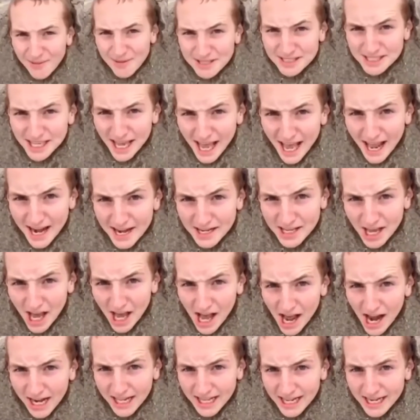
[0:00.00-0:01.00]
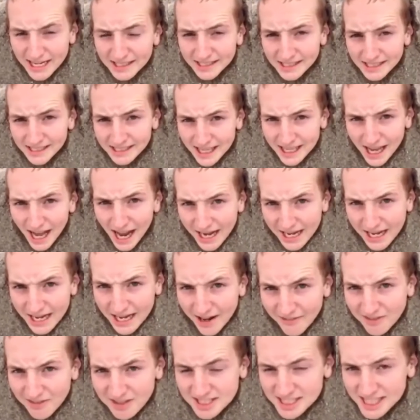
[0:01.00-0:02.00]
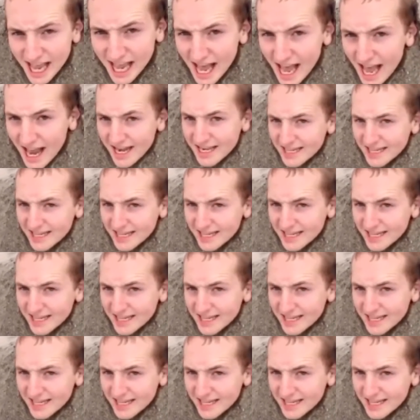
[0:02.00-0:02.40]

the Sand Guardian, Guardian of the Sand.